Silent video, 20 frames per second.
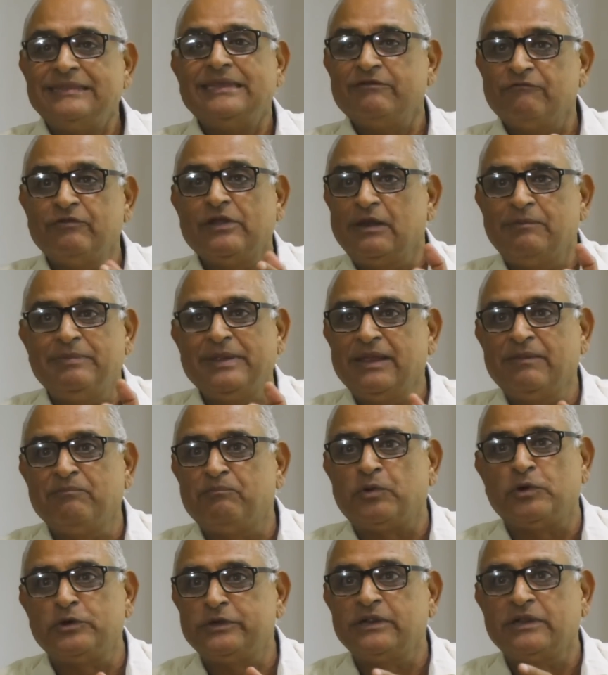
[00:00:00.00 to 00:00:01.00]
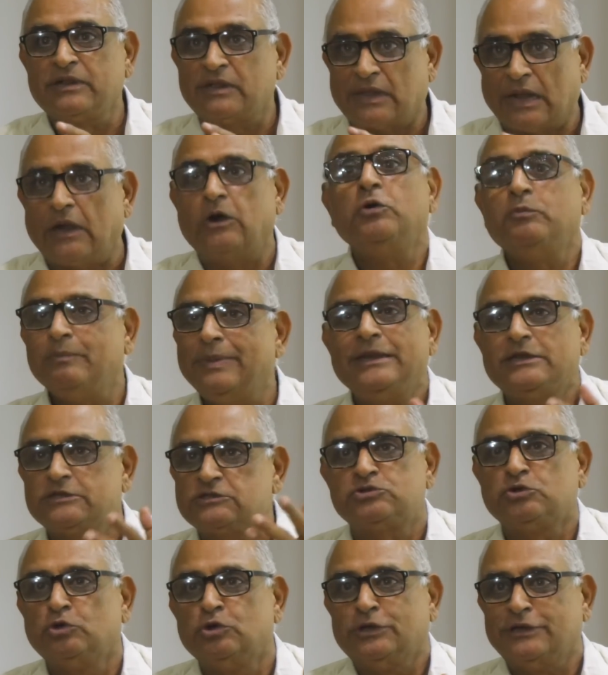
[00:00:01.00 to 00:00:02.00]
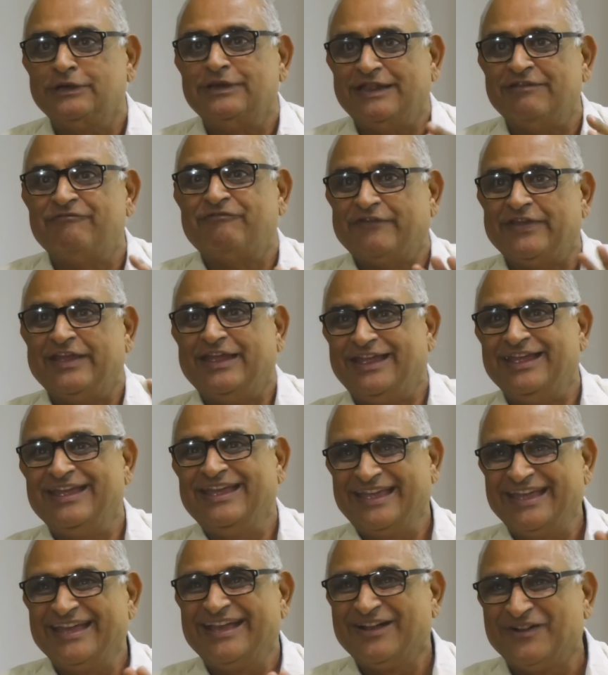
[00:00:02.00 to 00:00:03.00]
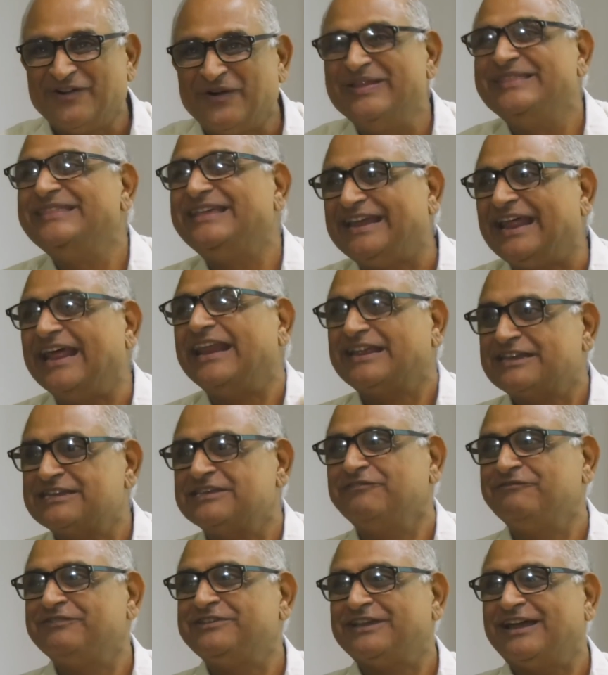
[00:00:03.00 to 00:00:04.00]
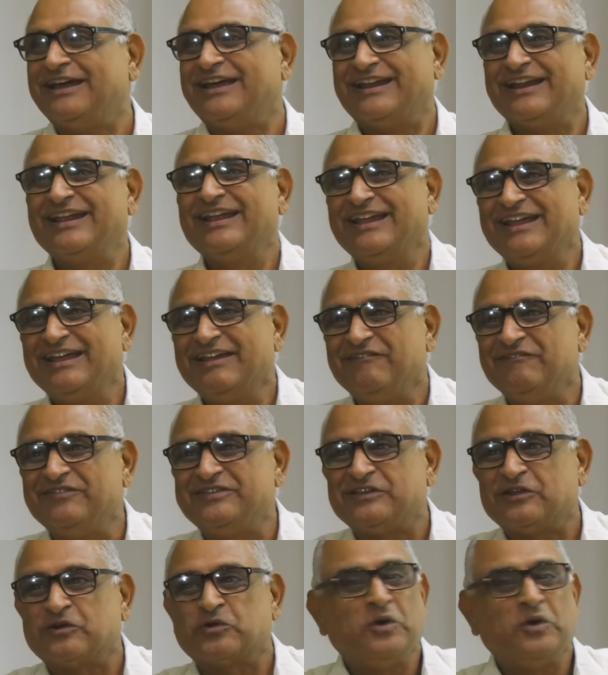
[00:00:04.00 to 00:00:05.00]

think we will be importing cow milk soon if we go in the direction which are, which are